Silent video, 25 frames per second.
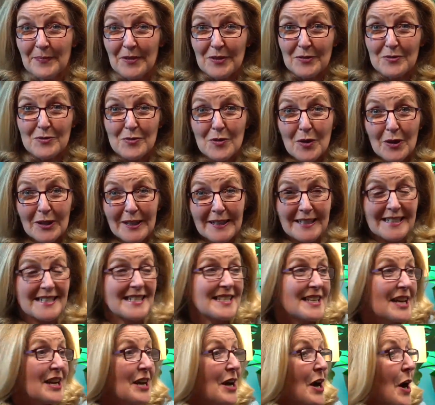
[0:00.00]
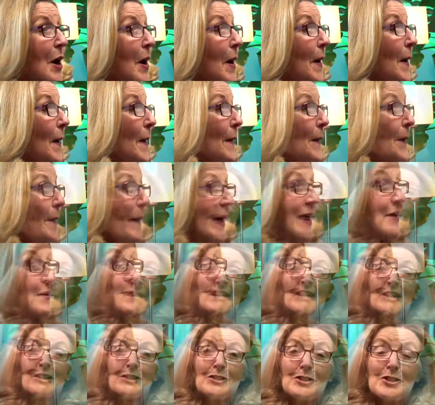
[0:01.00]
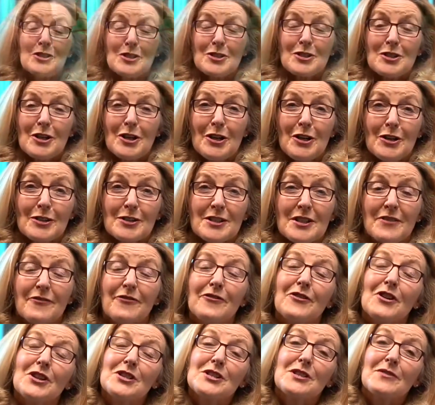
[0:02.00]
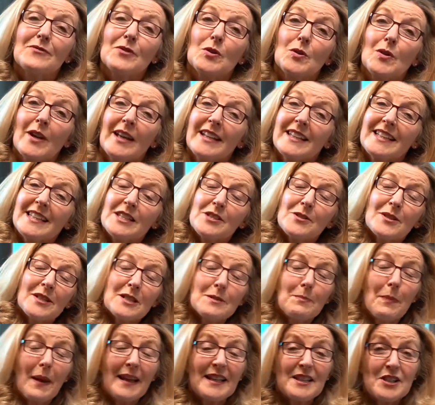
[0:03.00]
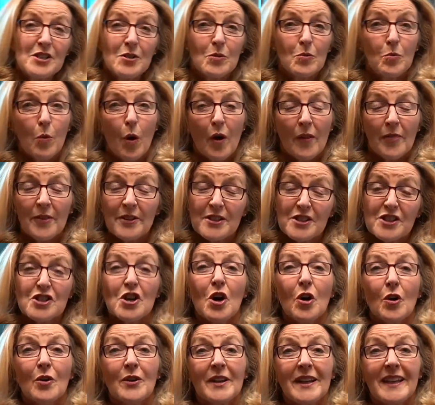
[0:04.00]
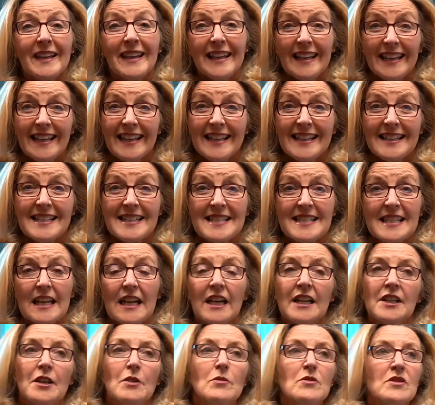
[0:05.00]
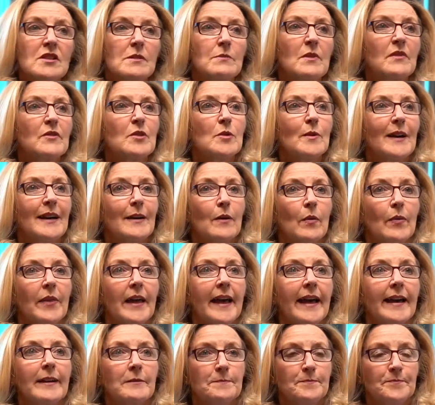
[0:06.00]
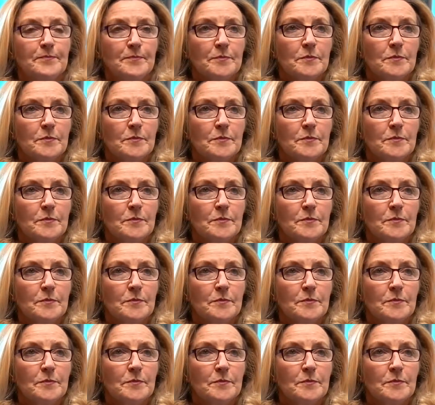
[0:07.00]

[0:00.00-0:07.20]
Right, where am I going to start? First of all, I need to explain to you what the tonic is. I know some of you out there